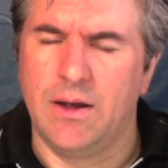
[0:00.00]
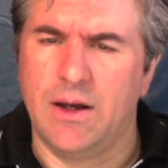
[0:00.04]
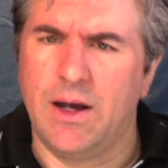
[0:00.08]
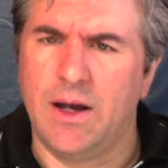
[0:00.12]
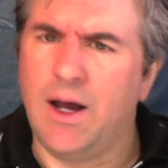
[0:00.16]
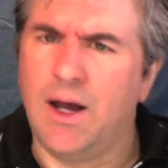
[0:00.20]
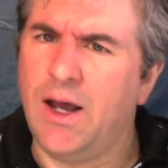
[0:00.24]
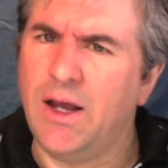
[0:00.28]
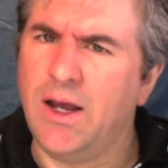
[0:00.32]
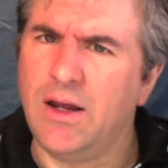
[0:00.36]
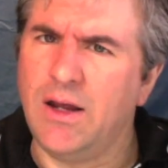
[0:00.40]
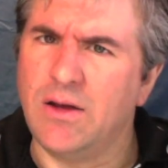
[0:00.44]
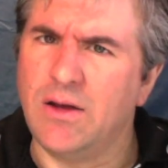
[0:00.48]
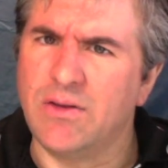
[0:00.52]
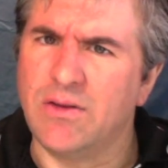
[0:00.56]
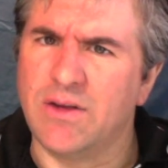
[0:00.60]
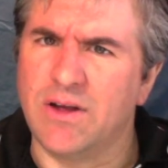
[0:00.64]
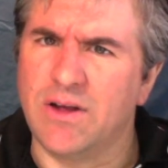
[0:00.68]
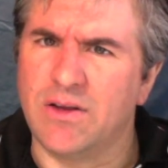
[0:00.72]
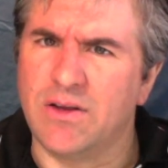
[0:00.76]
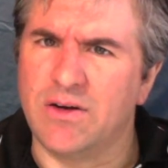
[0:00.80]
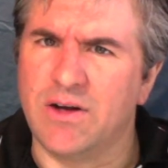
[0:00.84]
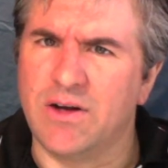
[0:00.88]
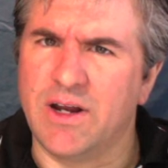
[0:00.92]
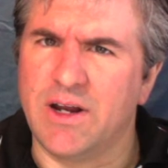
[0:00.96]
I, on the
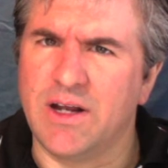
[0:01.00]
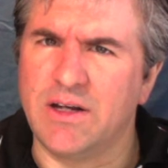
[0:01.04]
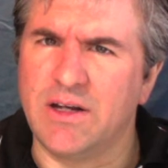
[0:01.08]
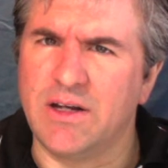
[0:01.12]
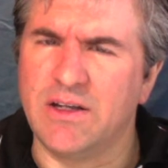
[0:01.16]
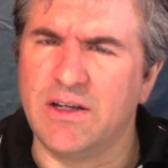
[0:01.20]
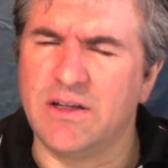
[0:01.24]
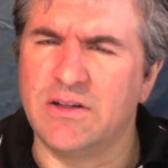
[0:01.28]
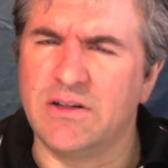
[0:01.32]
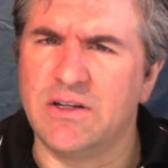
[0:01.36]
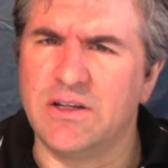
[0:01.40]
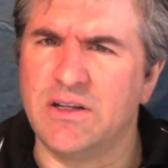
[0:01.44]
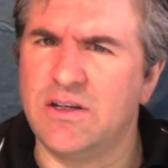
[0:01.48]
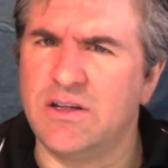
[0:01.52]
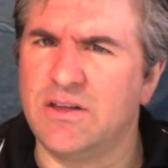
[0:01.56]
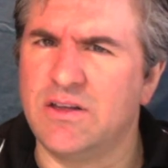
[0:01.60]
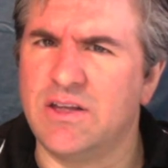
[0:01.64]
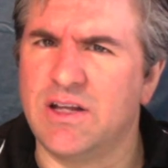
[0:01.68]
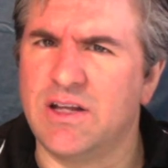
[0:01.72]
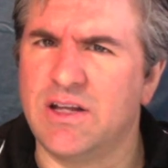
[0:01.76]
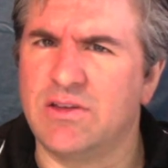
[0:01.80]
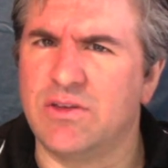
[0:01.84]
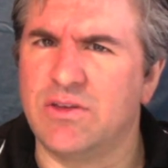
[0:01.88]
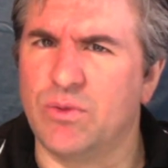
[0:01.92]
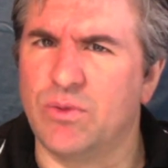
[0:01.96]
other hand, contended
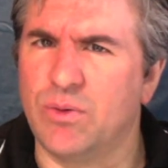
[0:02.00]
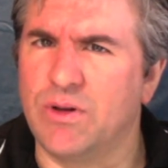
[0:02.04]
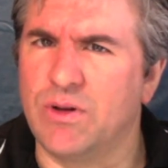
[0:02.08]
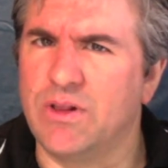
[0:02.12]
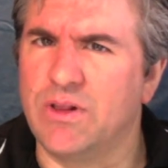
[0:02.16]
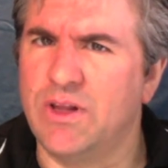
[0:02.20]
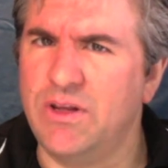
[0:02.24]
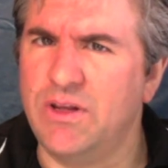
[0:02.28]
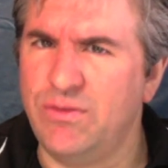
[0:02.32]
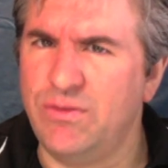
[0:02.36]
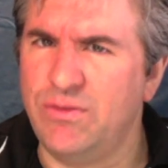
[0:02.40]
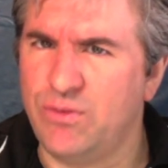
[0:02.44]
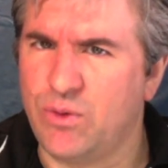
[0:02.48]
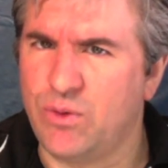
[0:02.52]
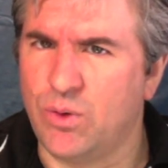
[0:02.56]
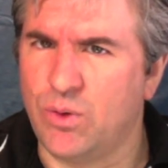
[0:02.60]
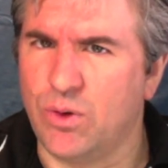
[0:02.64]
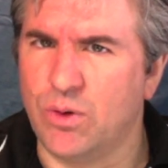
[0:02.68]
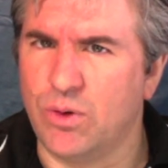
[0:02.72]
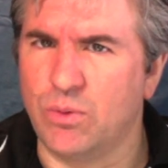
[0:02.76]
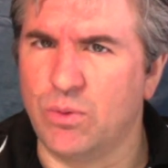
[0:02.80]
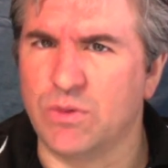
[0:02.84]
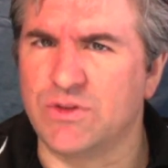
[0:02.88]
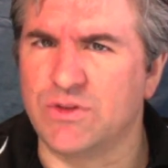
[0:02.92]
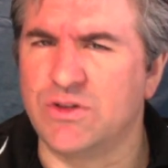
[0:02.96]
that the relief
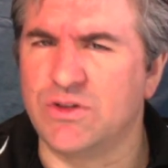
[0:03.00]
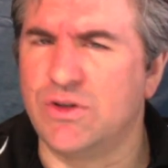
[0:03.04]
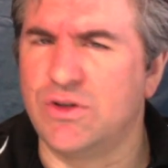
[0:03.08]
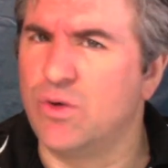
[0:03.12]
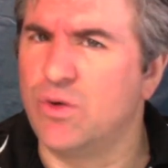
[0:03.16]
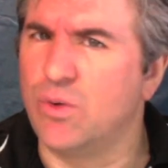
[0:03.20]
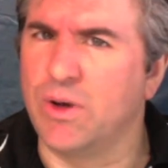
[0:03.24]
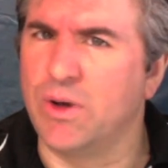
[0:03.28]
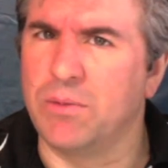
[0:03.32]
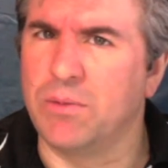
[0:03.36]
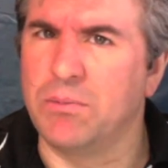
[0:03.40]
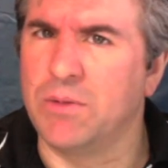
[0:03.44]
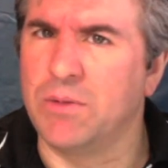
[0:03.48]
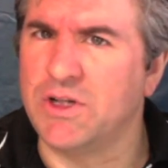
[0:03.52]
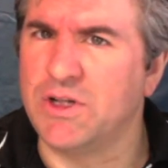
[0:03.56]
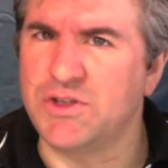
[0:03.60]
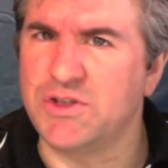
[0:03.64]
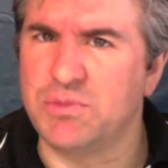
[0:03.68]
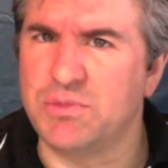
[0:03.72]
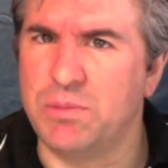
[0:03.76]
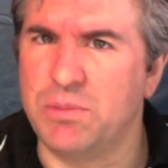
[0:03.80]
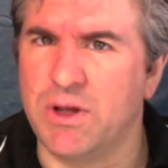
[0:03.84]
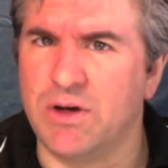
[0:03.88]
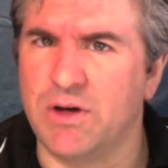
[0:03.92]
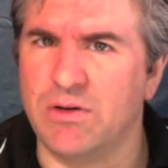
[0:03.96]
corps was doing
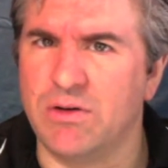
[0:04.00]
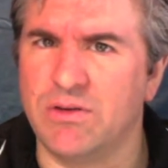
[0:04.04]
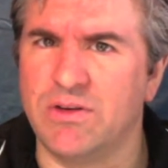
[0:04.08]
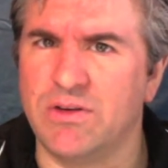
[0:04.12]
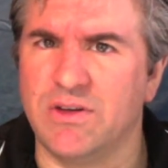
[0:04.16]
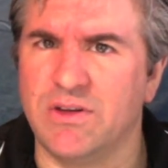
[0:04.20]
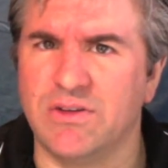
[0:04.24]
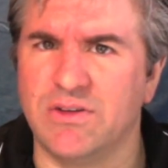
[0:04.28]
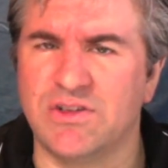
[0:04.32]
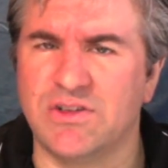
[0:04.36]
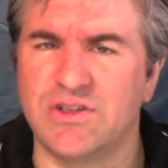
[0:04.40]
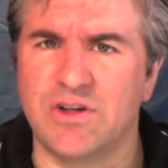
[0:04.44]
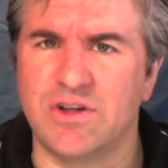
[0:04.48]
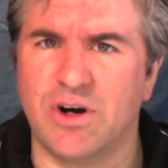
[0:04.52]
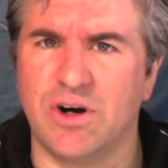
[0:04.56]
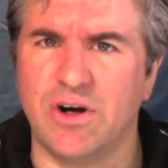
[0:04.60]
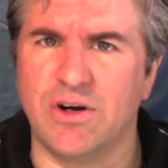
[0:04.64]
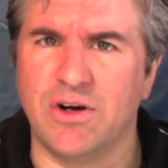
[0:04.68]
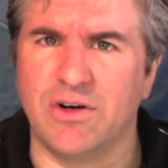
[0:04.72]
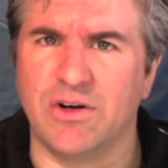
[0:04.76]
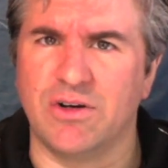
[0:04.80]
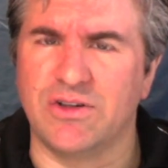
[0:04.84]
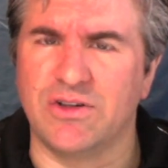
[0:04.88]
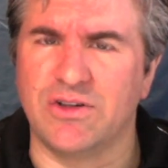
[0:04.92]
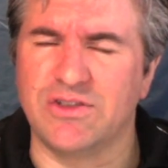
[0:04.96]
much better than
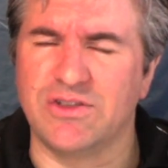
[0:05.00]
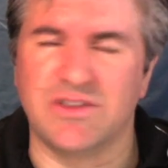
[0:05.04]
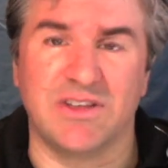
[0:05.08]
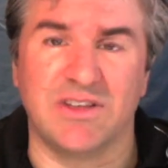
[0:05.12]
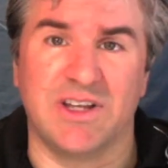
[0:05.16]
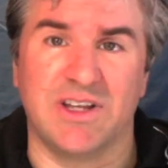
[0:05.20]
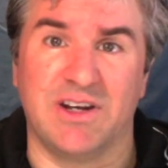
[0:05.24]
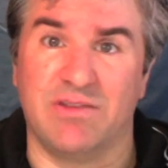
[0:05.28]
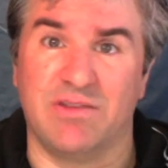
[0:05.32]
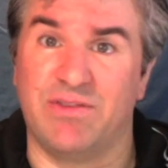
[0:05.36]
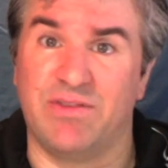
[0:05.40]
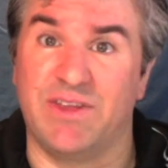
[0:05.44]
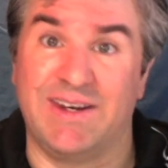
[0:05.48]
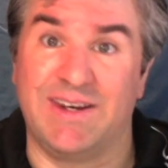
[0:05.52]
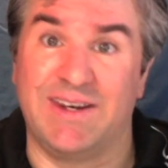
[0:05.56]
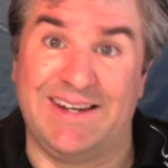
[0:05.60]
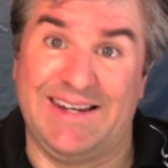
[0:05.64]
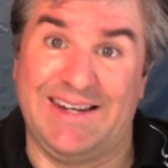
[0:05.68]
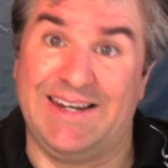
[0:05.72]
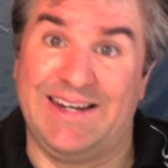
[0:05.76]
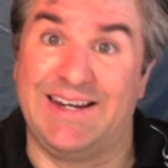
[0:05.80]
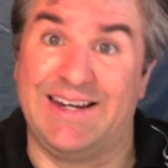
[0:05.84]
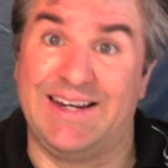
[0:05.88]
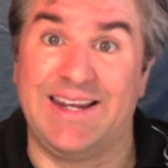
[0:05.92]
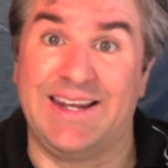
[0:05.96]
starters, and then if they
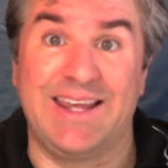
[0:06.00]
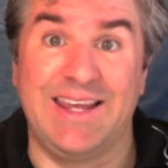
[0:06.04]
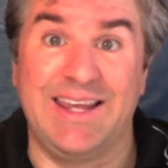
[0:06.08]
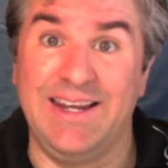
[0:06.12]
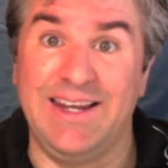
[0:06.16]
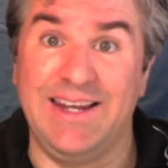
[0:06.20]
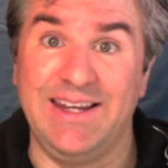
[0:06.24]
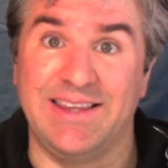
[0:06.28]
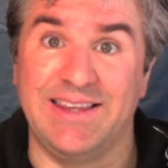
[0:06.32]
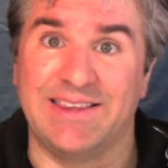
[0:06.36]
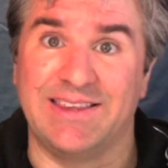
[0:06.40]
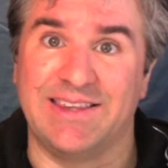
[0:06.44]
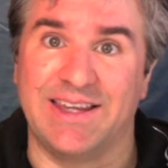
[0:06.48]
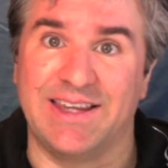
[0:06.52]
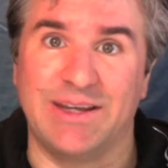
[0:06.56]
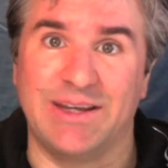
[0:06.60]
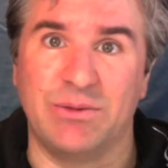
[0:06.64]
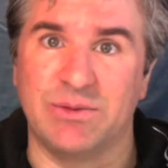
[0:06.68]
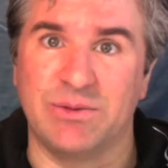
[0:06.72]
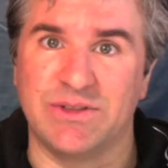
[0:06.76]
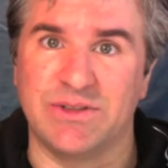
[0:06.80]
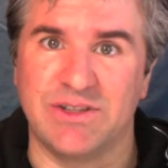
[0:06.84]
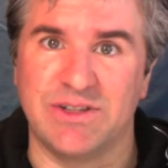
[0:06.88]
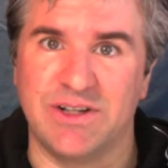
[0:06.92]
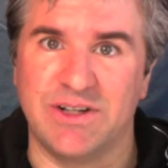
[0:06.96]
needed anything, it
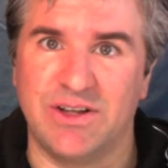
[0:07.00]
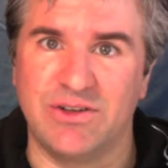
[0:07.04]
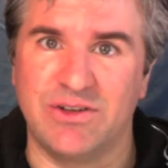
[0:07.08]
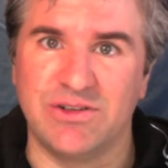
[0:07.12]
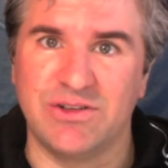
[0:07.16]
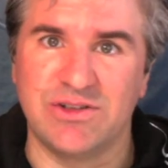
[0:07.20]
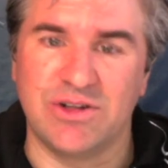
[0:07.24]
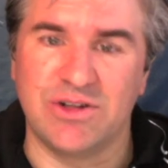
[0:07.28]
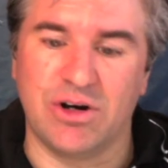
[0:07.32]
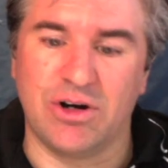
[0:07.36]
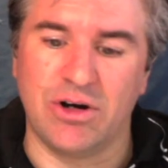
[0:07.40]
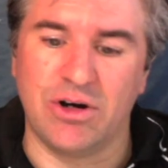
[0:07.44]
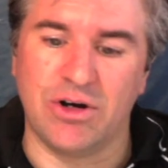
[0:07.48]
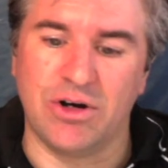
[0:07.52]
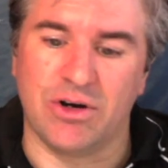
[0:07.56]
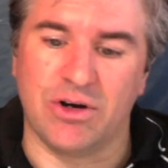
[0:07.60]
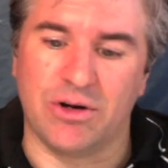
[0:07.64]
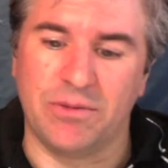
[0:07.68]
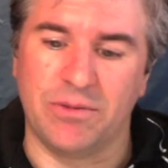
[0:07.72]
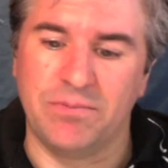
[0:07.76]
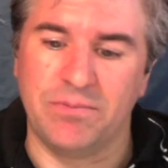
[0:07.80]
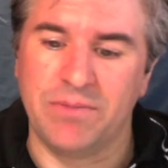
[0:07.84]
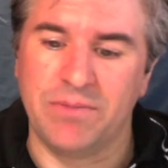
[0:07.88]
was another starter.